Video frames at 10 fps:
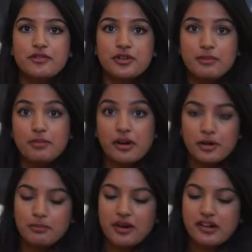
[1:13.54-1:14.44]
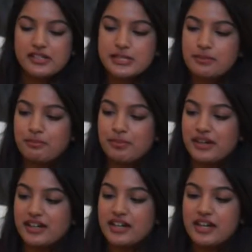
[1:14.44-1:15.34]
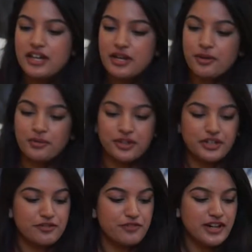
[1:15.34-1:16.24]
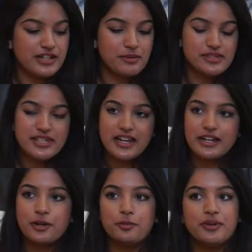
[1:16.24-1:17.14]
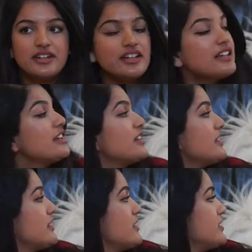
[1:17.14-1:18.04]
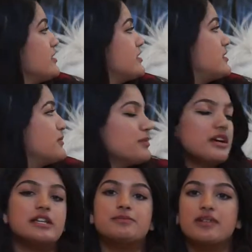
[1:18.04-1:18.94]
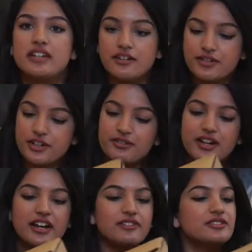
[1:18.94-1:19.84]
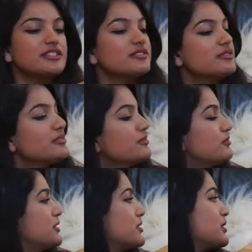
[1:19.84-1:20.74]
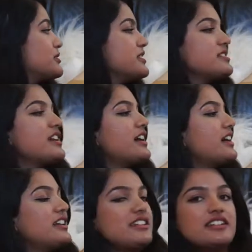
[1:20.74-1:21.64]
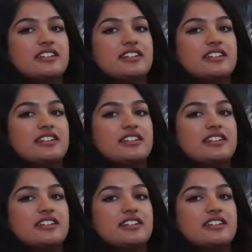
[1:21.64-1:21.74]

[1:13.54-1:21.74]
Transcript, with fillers: for the BarkBox, but we're going to find out once I open it. Simba has been hovering around, wondering what's inside.